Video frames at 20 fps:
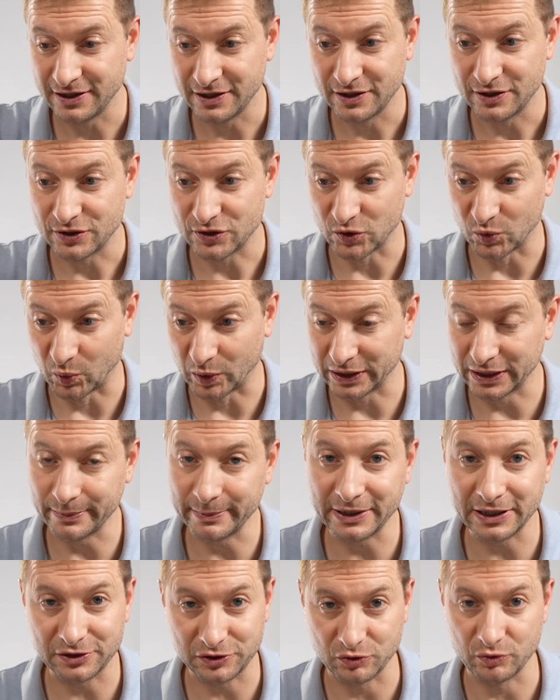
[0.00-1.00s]
So we're
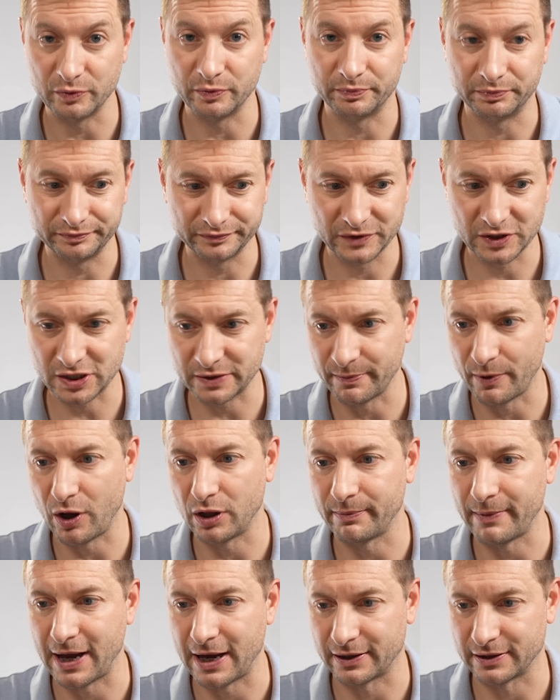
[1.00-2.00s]
limited to small
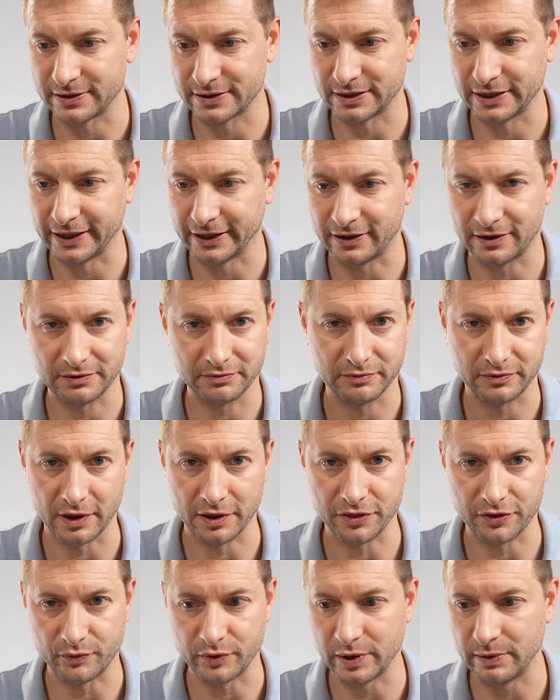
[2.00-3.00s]
models like the
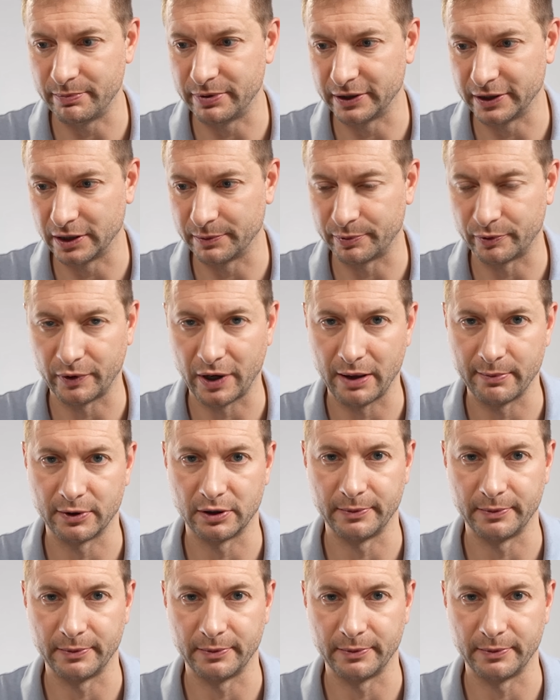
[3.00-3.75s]
3 billion parameter